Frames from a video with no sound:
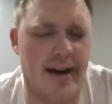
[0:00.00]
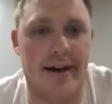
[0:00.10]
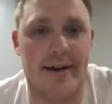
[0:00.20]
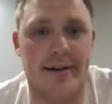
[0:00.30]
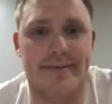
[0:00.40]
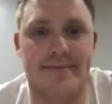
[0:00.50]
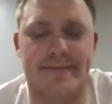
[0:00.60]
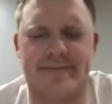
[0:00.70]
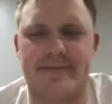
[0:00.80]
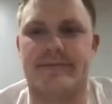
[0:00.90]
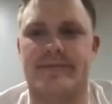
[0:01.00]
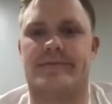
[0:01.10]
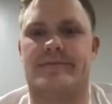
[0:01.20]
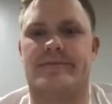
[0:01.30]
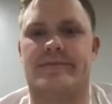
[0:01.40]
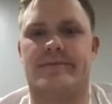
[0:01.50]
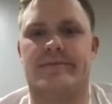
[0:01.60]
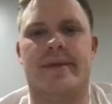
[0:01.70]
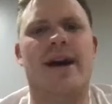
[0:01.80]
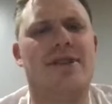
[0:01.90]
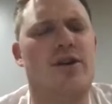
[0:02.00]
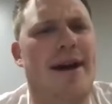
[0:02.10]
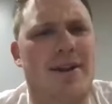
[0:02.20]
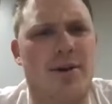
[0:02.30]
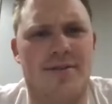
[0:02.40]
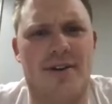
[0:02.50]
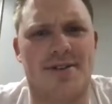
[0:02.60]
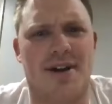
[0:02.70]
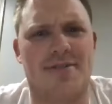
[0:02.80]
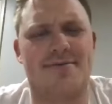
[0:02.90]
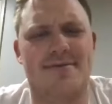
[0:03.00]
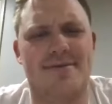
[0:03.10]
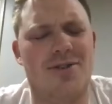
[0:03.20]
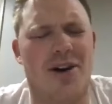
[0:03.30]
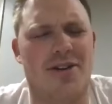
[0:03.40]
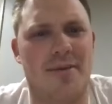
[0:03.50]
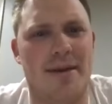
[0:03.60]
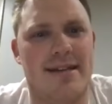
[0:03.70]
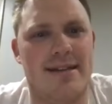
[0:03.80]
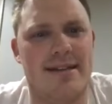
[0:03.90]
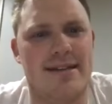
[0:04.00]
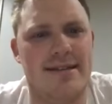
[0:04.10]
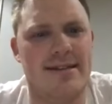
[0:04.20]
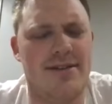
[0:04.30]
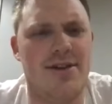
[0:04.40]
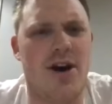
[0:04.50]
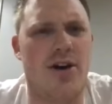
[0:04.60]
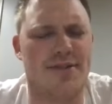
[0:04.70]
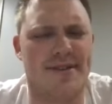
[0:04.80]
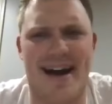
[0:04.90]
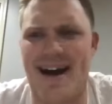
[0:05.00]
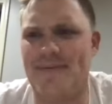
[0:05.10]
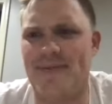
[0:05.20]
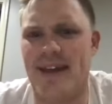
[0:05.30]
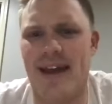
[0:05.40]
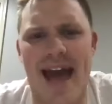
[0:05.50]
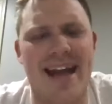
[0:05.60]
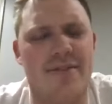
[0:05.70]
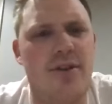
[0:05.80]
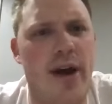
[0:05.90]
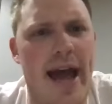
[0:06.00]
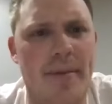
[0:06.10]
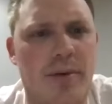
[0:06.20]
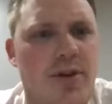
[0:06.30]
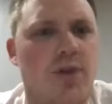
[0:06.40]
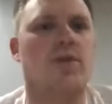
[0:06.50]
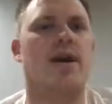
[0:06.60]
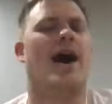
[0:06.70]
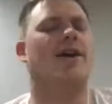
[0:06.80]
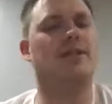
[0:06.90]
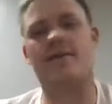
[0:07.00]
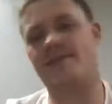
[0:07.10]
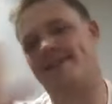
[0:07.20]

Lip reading: How's everybody doing, first off? Y'all talk to me. This is y'all's time. Hey, and if you're able to, I'd love to